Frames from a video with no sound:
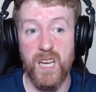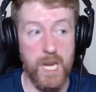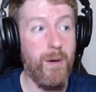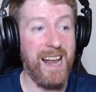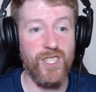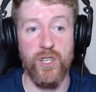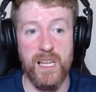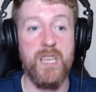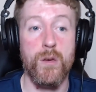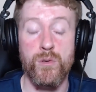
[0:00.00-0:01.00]
Can you
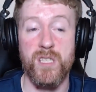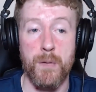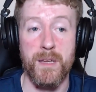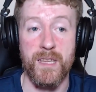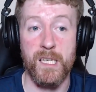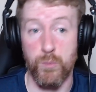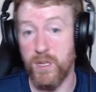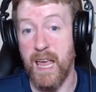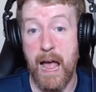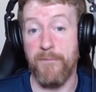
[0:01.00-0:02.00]
actually use them in this?
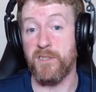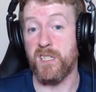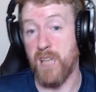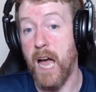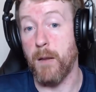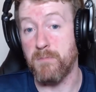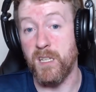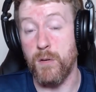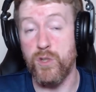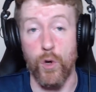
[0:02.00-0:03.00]
Would they have to sign up
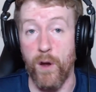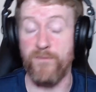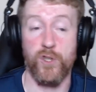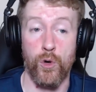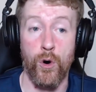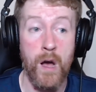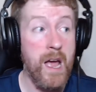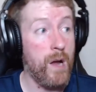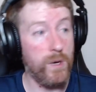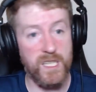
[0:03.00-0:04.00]
to do so? If so,
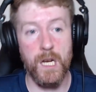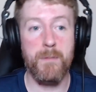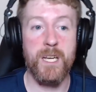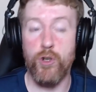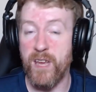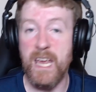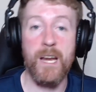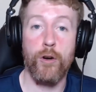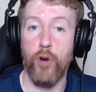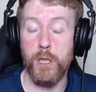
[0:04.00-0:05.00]
is it going to be
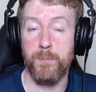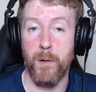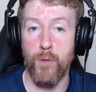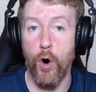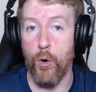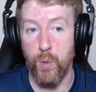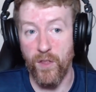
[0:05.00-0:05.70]
trickier to cross-promote?